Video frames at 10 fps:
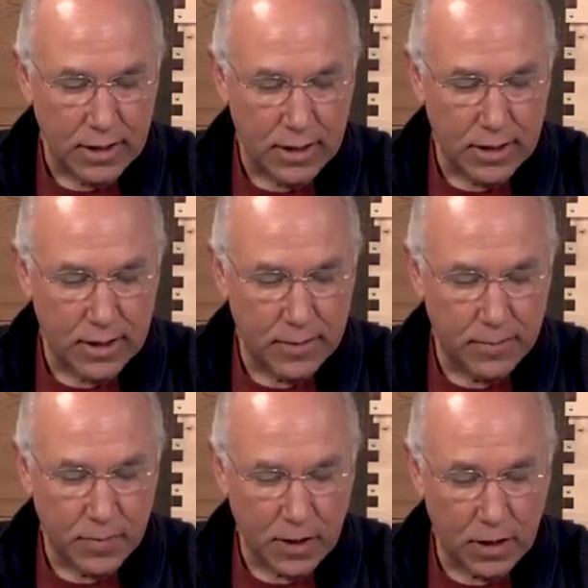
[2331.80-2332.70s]

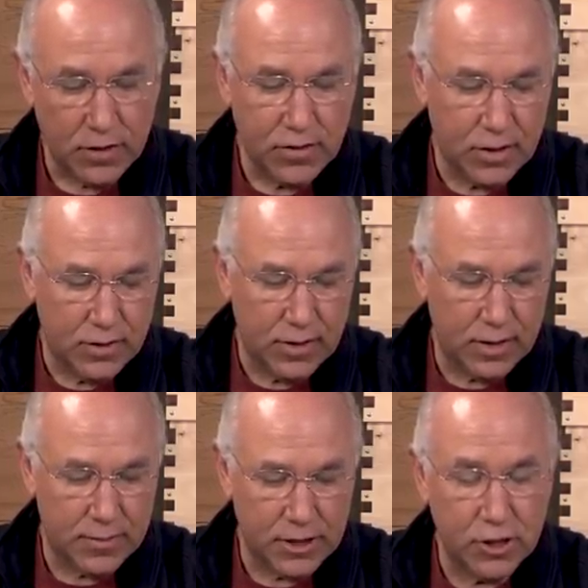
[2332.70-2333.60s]
Um, also,
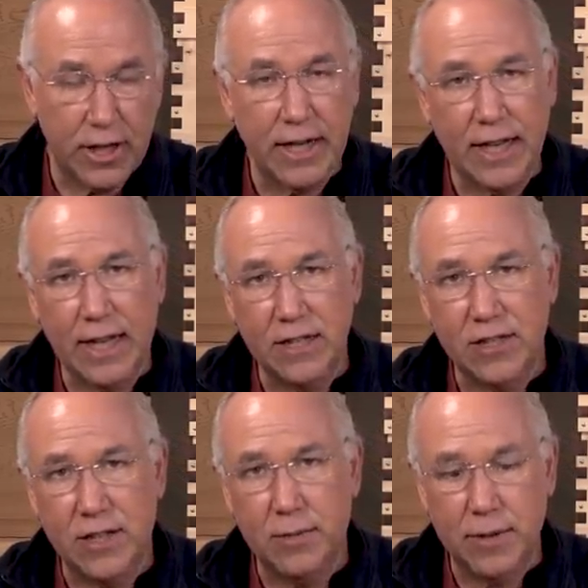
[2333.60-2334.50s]
I'm going to try to catch
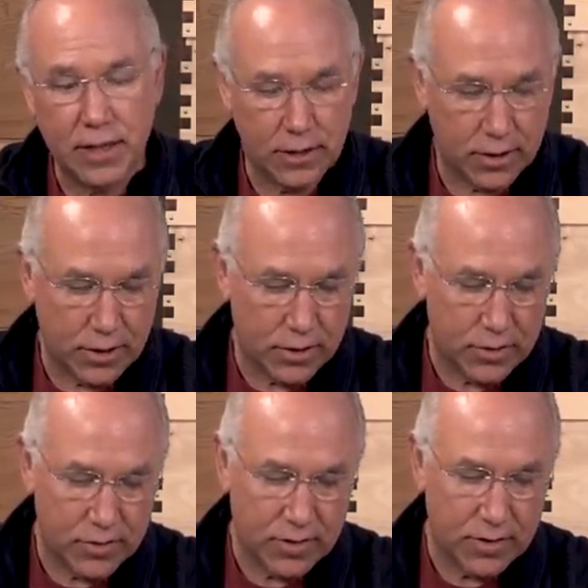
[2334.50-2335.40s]
some in
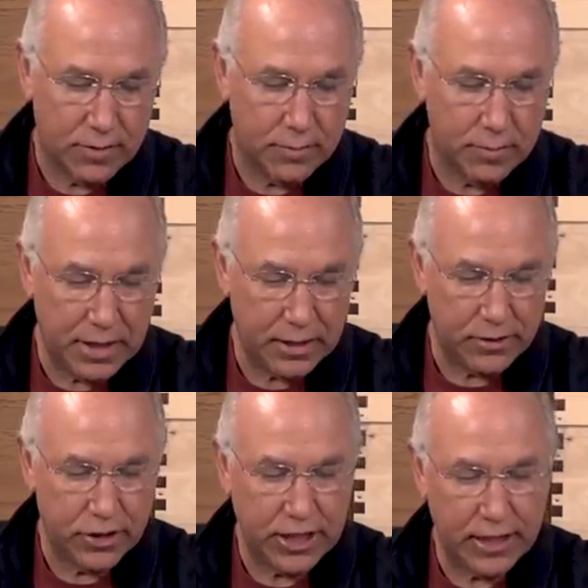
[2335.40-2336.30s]
those
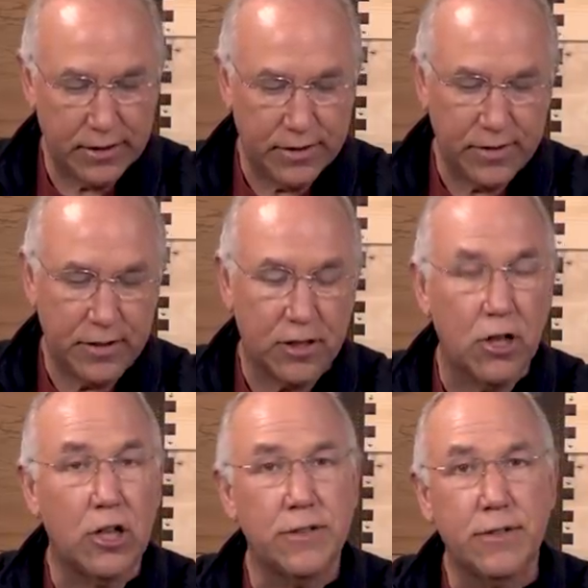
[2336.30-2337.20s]
beetle jails, they're
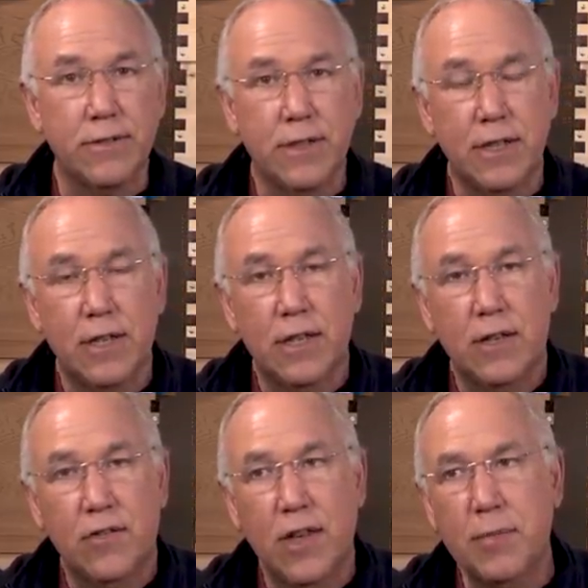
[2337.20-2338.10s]
called.
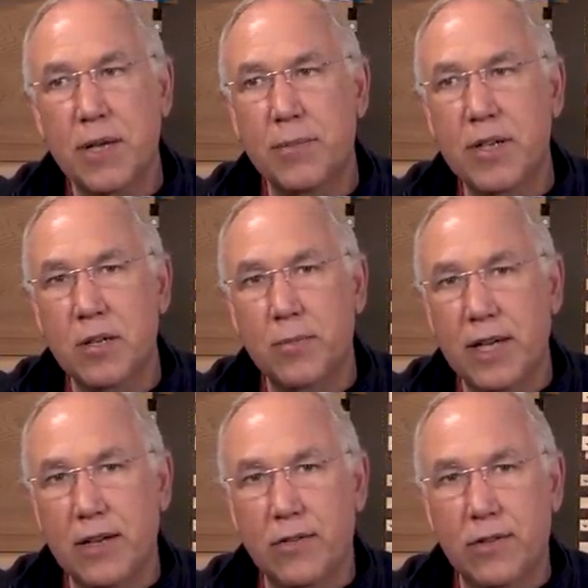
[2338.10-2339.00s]
Same company that
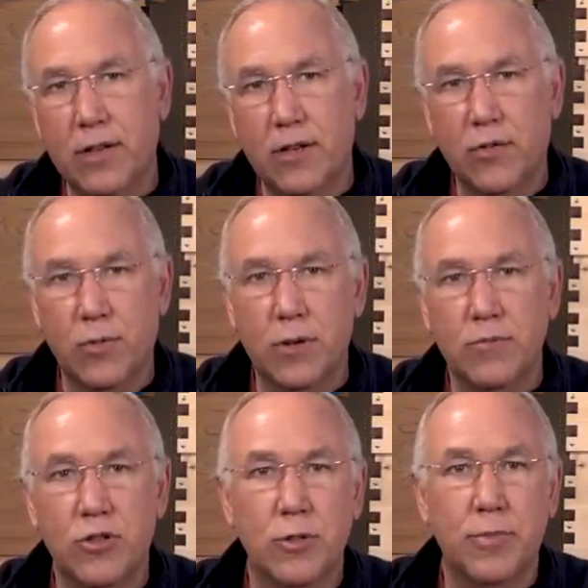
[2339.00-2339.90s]
makes the Swarm
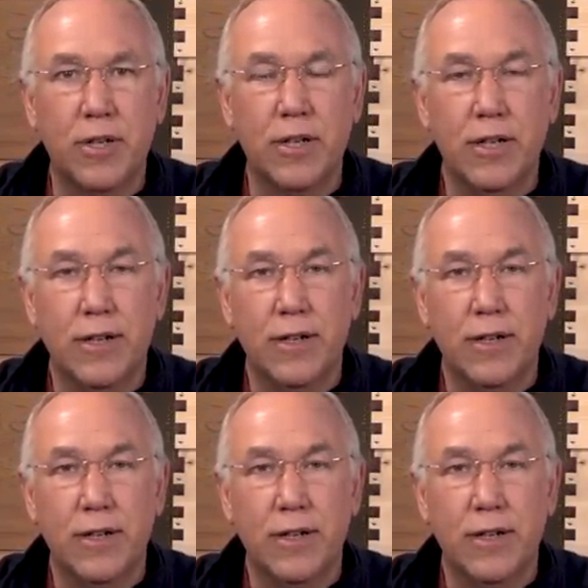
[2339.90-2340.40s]
Trooper